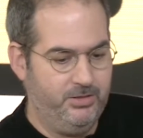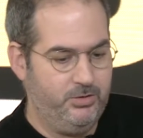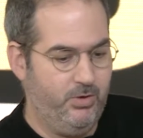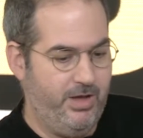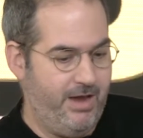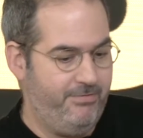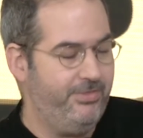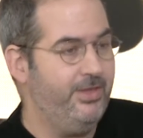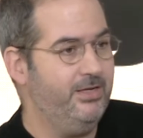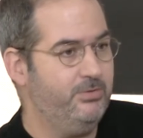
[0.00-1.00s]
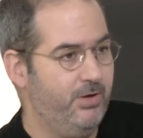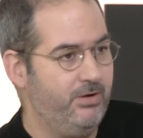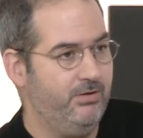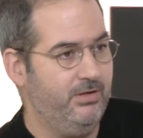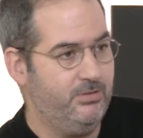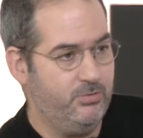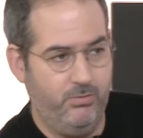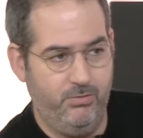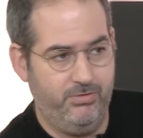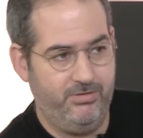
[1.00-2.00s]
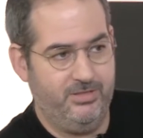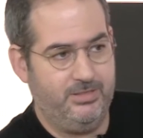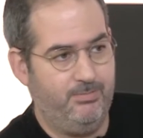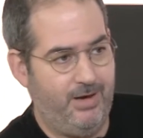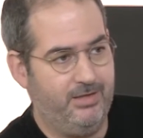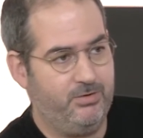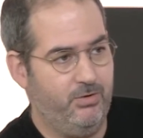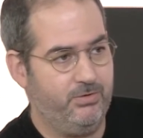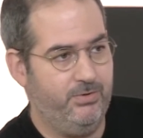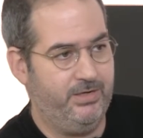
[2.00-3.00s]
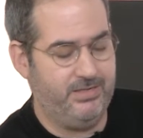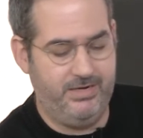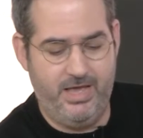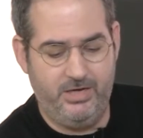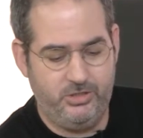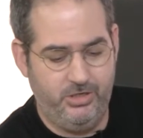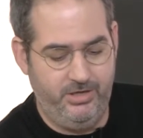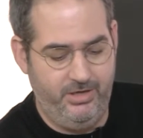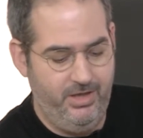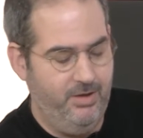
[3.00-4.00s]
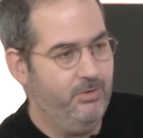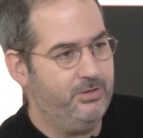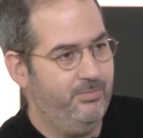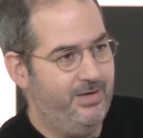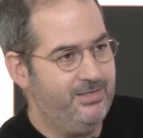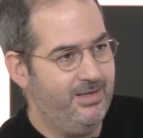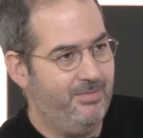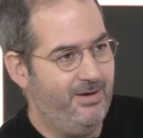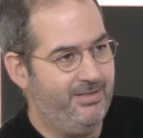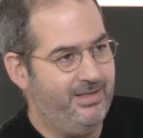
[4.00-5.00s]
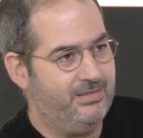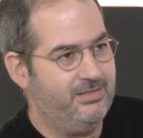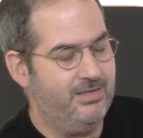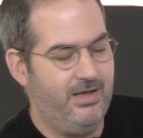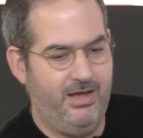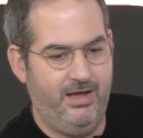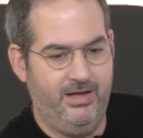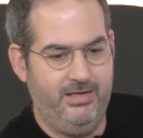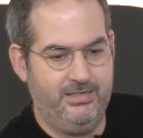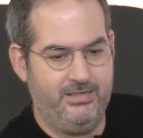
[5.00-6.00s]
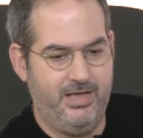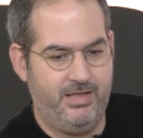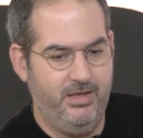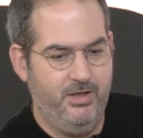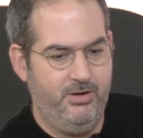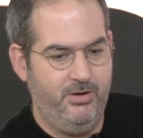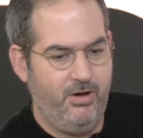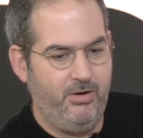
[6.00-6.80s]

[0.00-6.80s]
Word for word: So everything is regulated through smart contracts. And actually, what's amazing about that is that not